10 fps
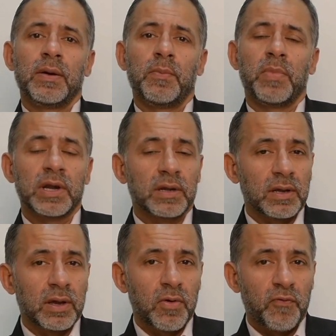
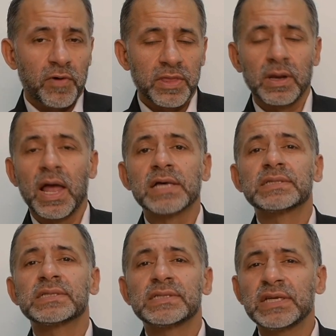But for the
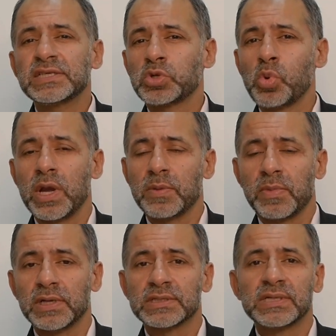last 6 to 8
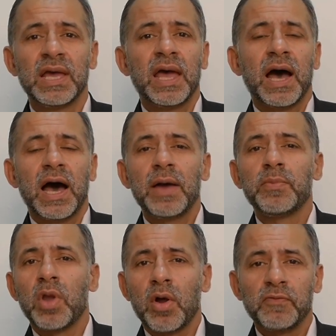months,
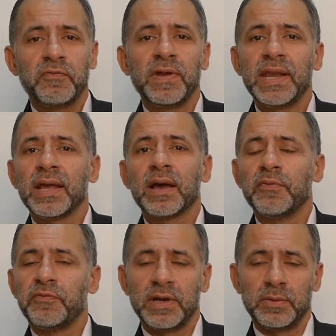I'm not feeling
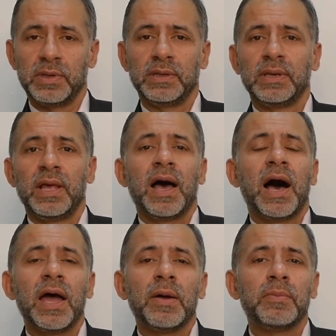comfortable.
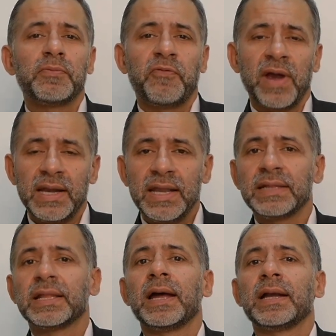I'm
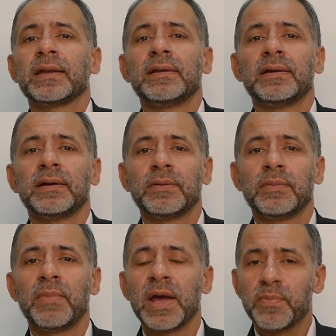finding that
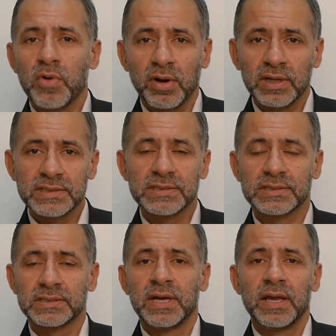my
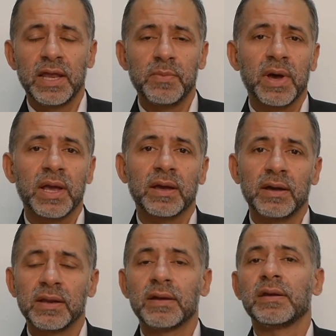progress in my
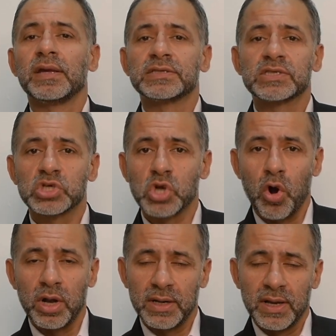career is
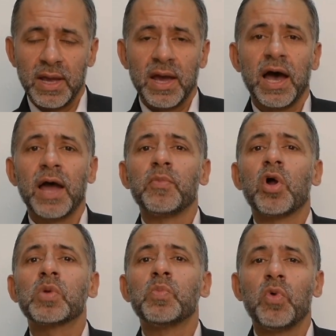stalled. I'm
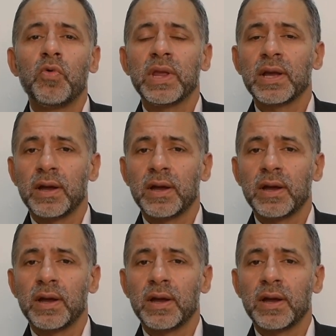not moving